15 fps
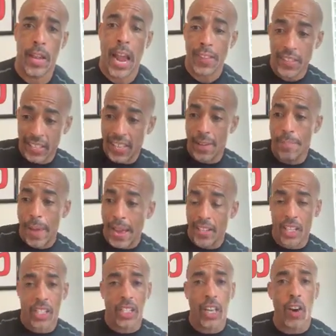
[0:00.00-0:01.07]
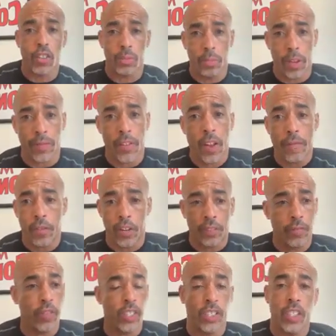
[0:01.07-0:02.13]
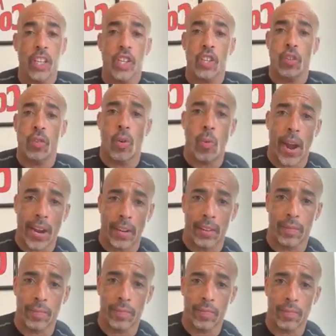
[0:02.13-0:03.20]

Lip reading: And then get mad at the salesman for sending you away.